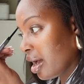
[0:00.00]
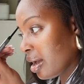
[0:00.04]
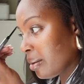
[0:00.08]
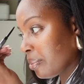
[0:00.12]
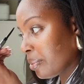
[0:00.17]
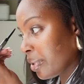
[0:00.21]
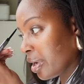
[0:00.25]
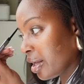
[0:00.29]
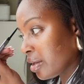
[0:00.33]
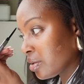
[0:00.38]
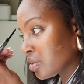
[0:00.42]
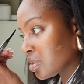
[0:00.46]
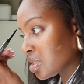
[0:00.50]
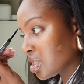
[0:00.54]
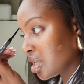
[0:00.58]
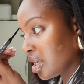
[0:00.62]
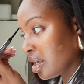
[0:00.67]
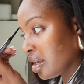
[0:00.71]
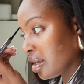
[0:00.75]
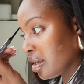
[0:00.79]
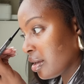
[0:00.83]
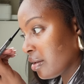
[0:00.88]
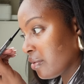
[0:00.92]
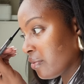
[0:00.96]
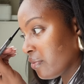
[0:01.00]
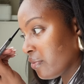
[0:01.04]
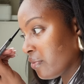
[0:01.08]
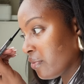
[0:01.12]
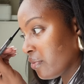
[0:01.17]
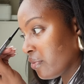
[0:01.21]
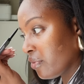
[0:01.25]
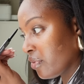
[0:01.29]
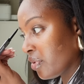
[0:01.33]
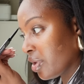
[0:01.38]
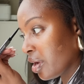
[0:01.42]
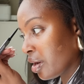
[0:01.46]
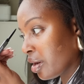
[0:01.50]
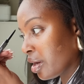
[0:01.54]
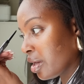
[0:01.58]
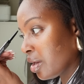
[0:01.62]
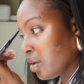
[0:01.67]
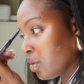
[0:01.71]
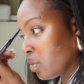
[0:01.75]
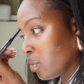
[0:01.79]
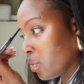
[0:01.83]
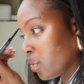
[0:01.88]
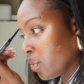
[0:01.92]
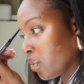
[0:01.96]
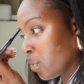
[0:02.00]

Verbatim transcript: eyebrows get very